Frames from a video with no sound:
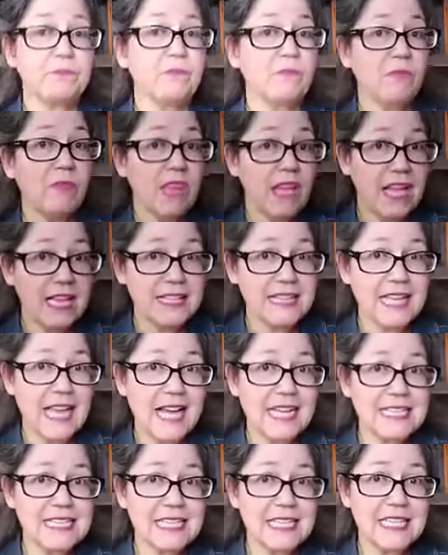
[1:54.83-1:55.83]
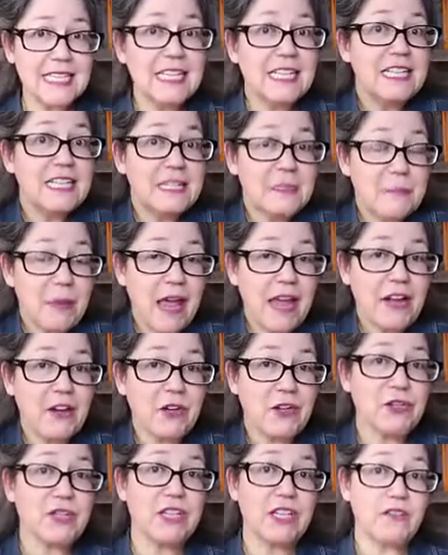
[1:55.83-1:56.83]
And lastly, the payers.
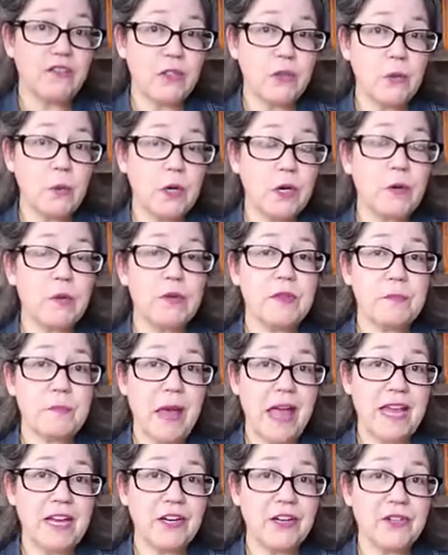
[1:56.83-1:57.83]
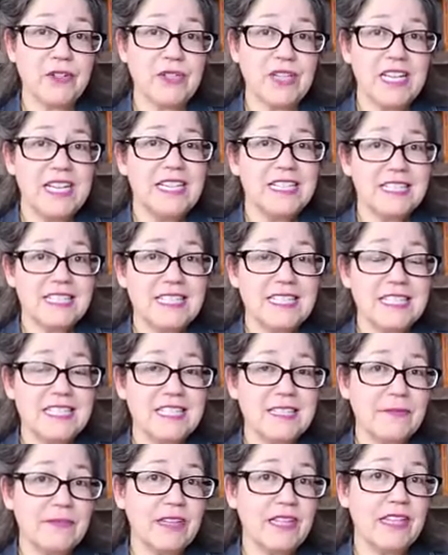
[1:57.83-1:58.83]
If you work with payers, this is
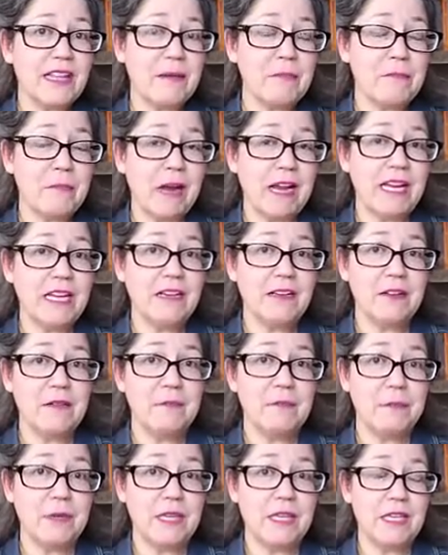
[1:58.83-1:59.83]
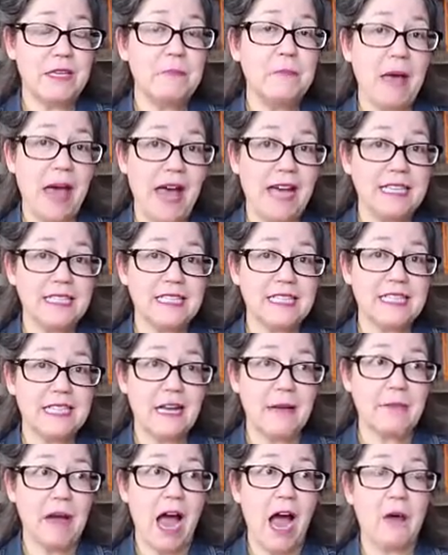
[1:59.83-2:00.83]
something that might be impacting them.
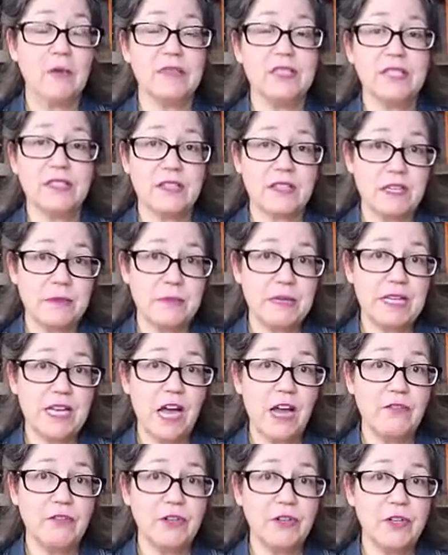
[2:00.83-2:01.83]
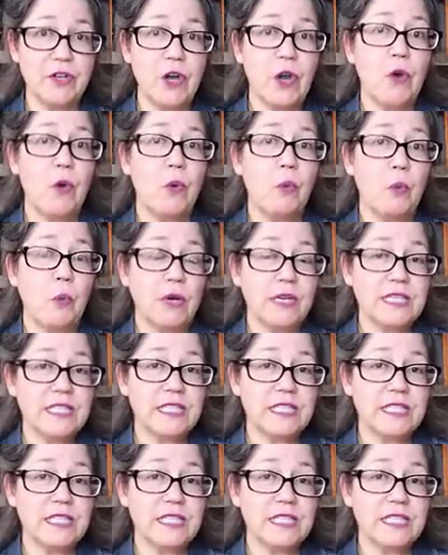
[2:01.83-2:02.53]
How is this going to be covered? What is the